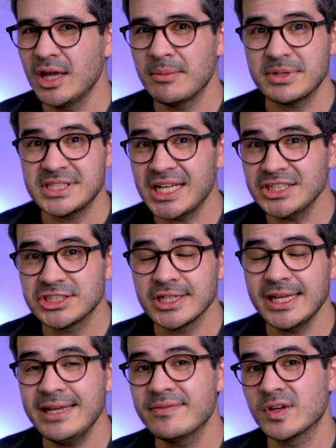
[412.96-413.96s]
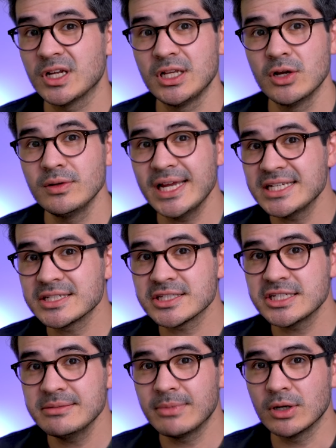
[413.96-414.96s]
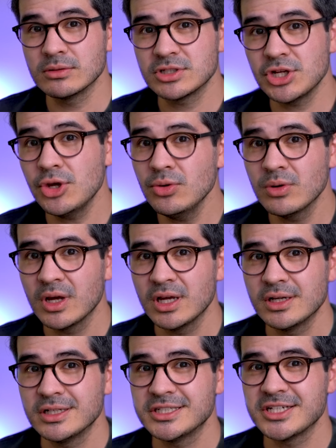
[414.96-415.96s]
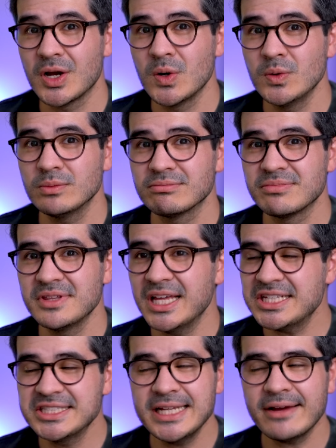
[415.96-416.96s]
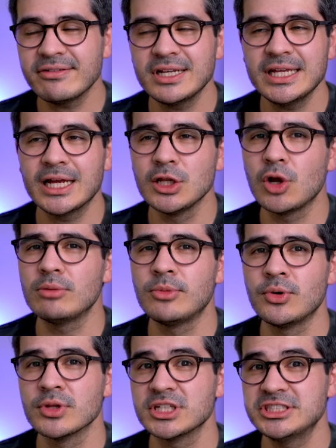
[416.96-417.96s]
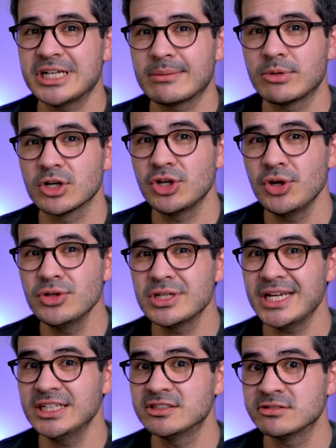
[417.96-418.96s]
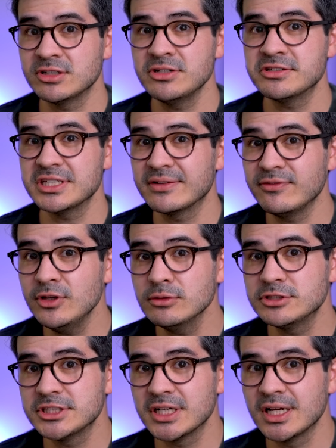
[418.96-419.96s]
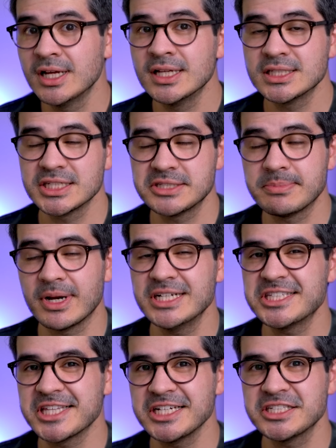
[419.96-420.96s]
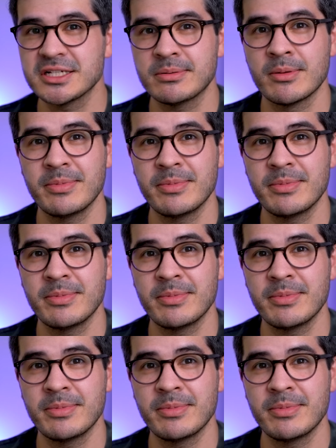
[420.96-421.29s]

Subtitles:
potentially even a low latency mode too. So there's definitely a lot more that Jabra could introduce in the future to spice things up a